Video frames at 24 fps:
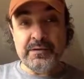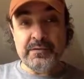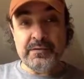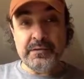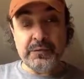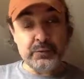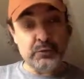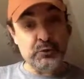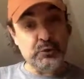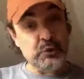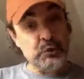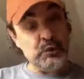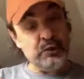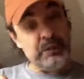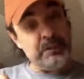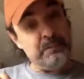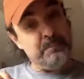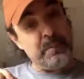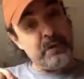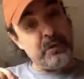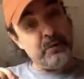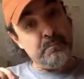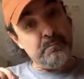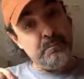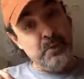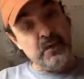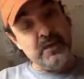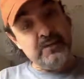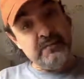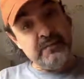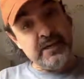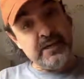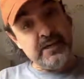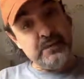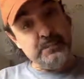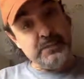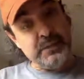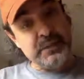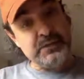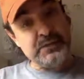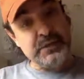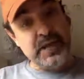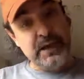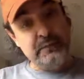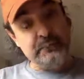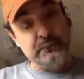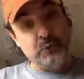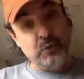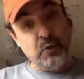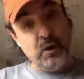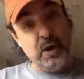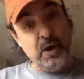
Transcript: They're certainly better motivated because, after